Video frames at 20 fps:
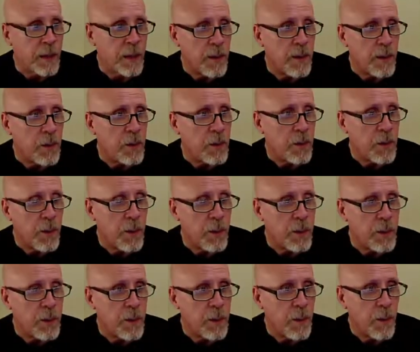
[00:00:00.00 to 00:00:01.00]
You
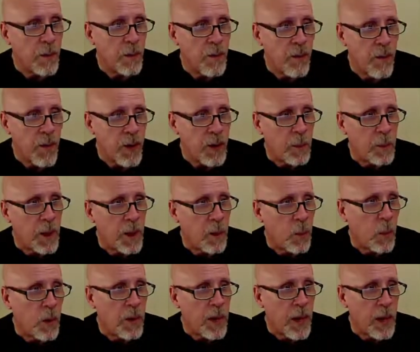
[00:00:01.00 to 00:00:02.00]
think about
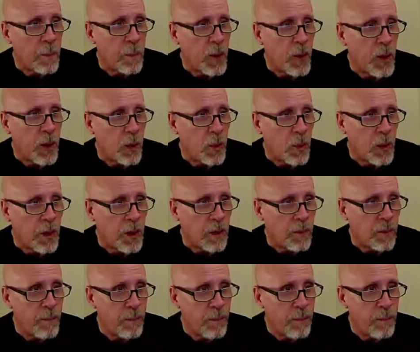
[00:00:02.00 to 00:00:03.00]
where that bug, where that
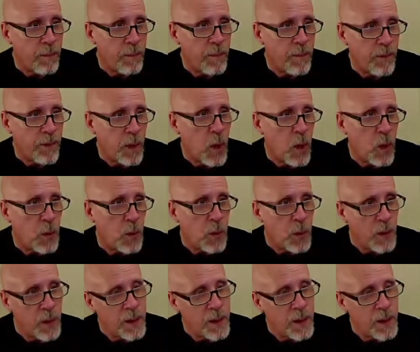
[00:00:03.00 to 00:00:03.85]
flow